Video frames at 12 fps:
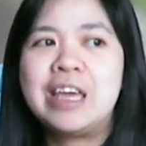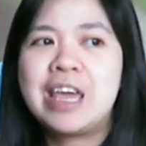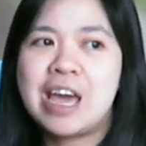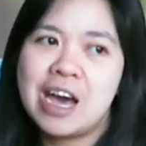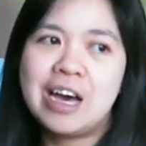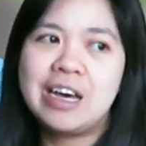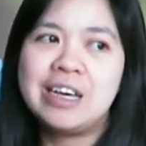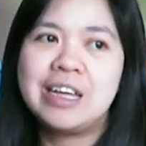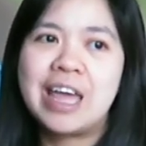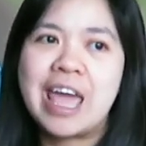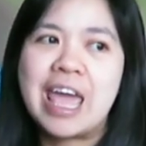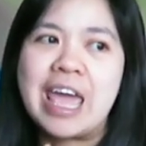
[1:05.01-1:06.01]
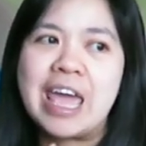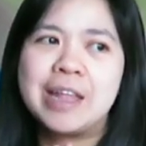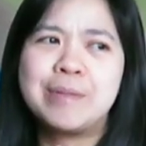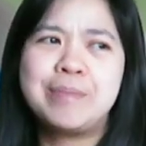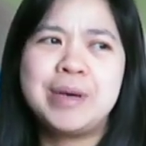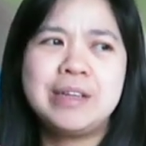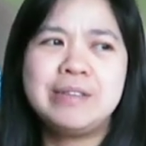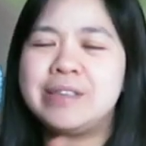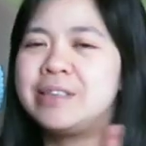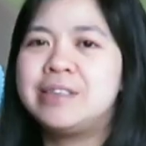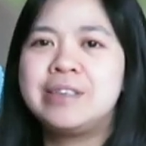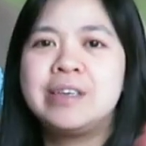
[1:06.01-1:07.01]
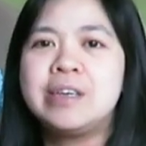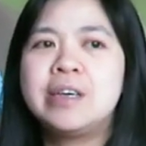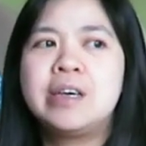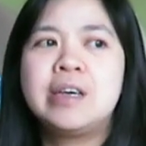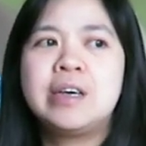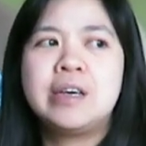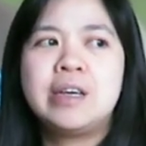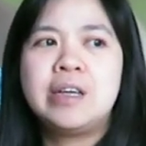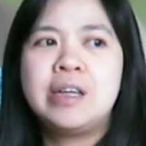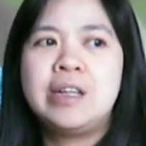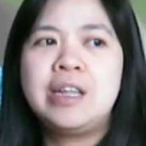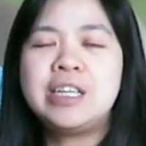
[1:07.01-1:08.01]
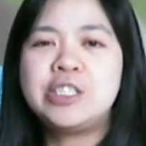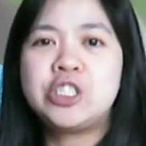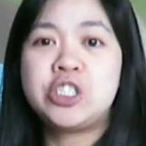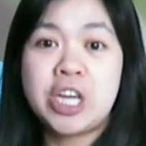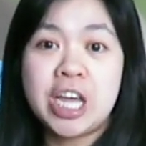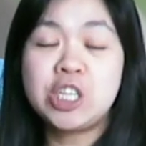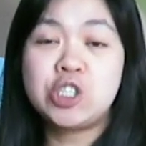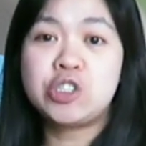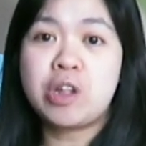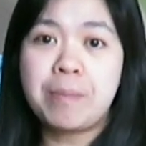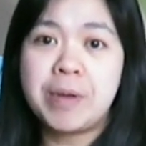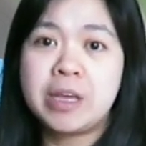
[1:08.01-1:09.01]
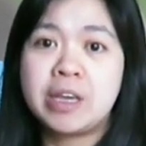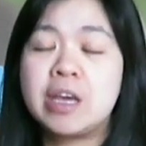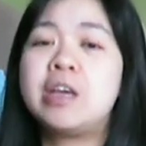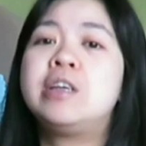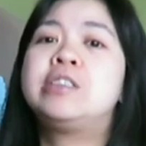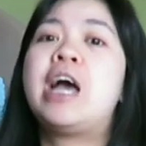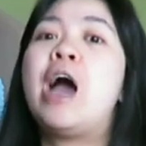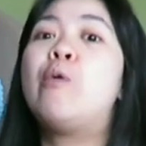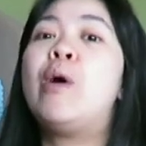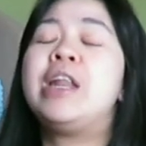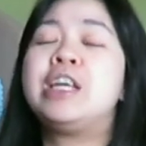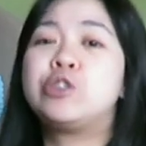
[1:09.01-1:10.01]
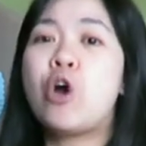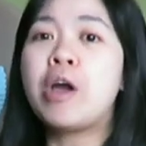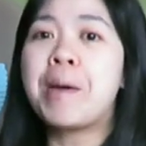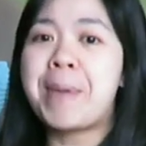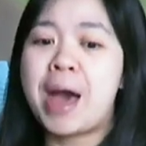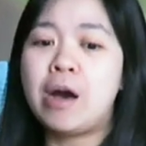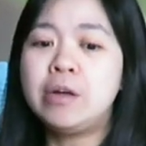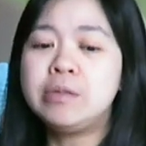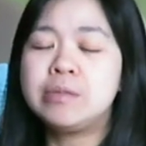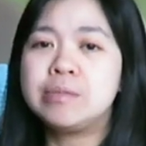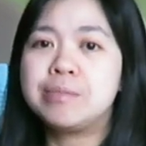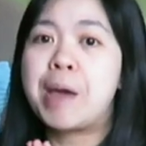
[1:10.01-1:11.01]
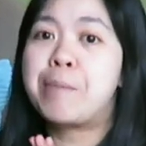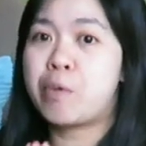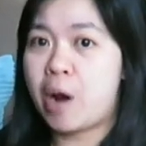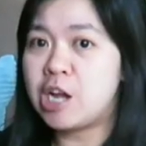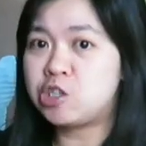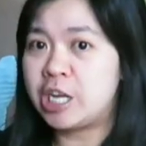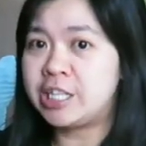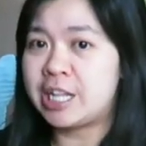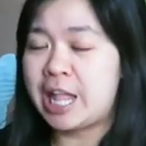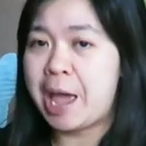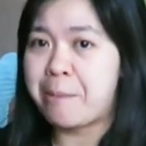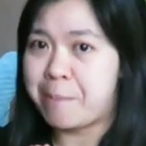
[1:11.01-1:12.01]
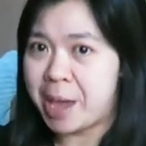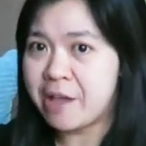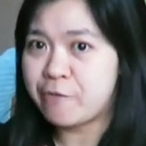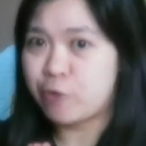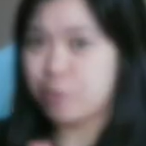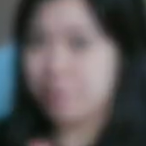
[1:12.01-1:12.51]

Yeah, but let's change topic because I want to talk about my project that I made